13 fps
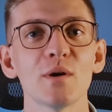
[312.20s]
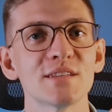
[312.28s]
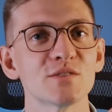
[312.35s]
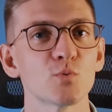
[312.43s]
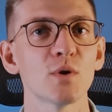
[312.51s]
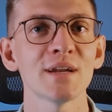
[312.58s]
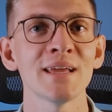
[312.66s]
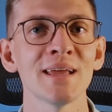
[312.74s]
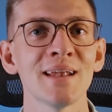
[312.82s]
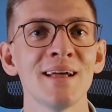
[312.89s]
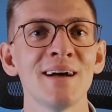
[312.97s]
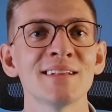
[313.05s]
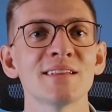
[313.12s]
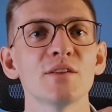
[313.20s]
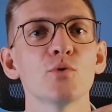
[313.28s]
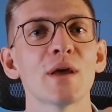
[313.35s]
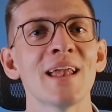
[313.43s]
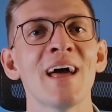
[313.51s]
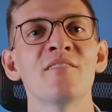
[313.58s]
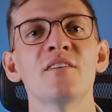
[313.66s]
what is working and not, you
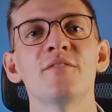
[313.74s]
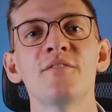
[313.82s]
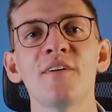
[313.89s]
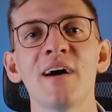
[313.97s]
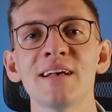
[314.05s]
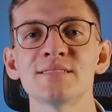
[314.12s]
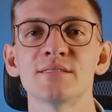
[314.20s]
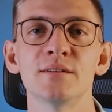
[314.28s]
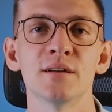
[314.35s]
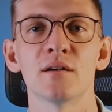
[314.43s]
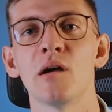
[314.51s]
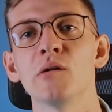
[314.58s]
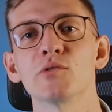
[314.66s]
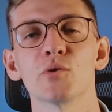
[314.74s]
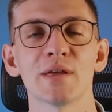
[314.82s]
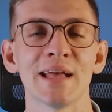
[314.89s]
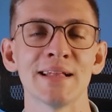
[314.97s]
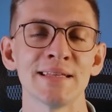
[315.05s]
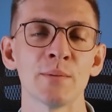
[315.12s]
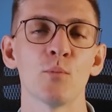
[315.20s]
can have a fast turnaround of
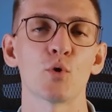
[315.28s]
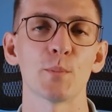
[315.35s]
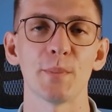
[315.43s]
getting more